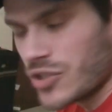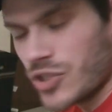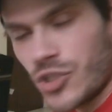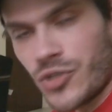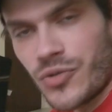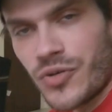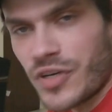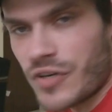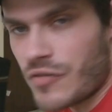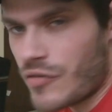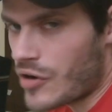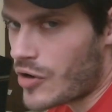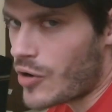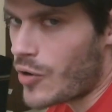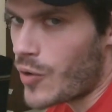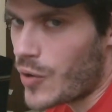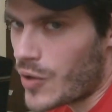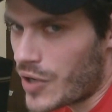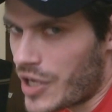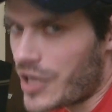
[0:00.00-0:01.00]
during
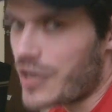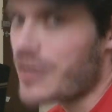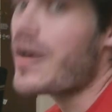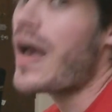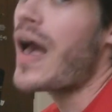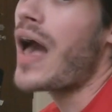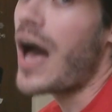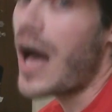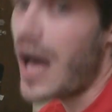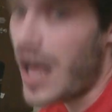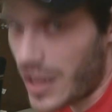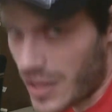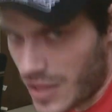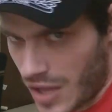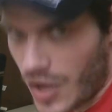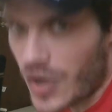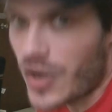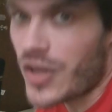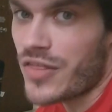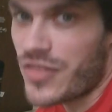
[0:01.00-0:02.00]
recording a
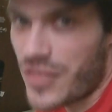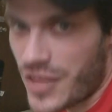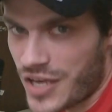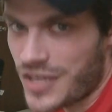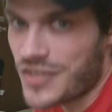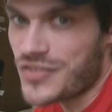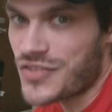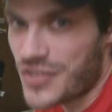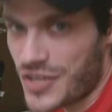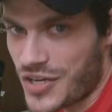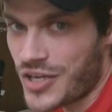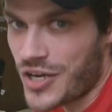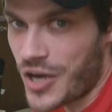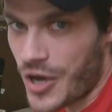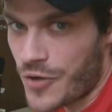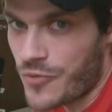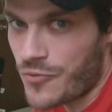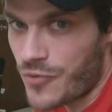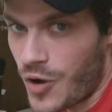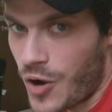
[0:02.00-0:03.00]
lot of things can
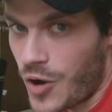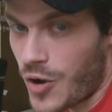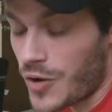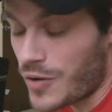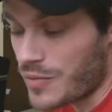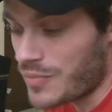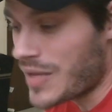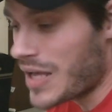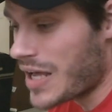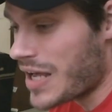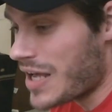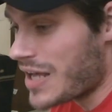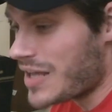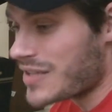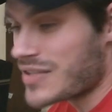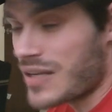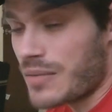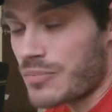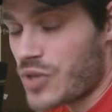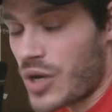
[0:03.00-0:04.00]
go wrong.
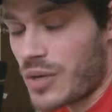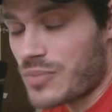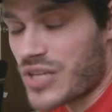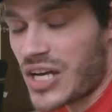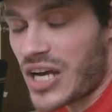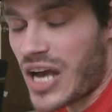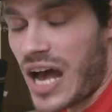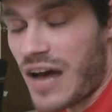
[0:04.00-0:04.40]
Sometimes I